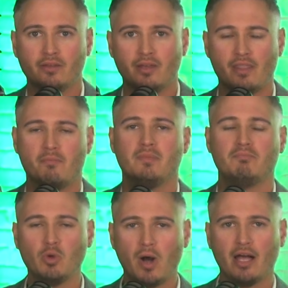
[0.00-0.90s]
And
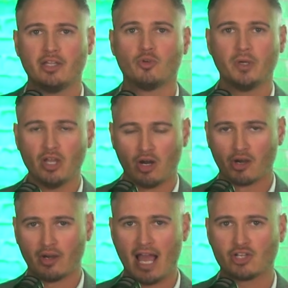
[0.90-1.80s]
then meanwhile, here we
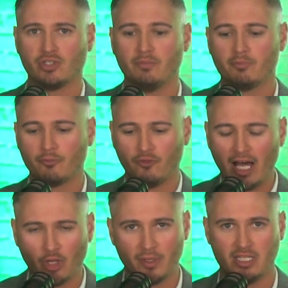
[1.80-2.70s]
are actually
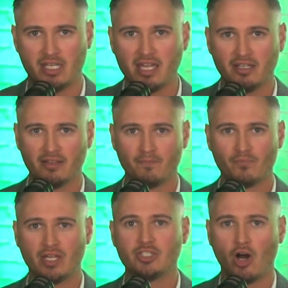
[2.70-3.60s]
following the data
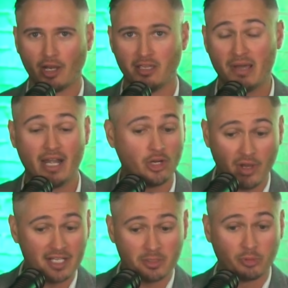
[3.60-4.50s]
and talking about it, and
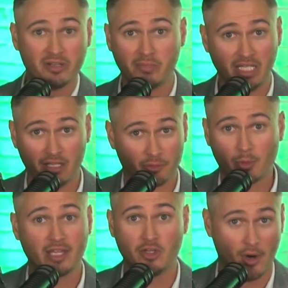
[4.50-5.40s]
credit to print media for
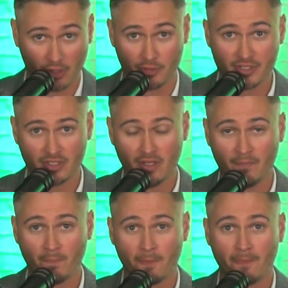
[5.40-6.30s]
running the articles,
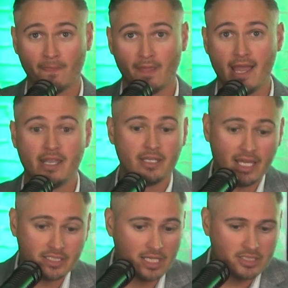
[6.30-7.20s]
and
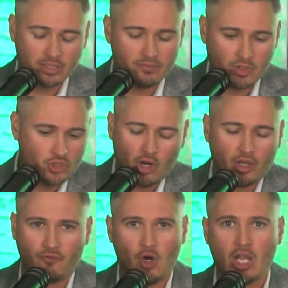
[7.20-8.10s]
it's it's it's all
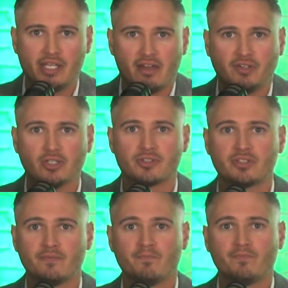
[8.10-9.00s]
going to fall on deaf ears.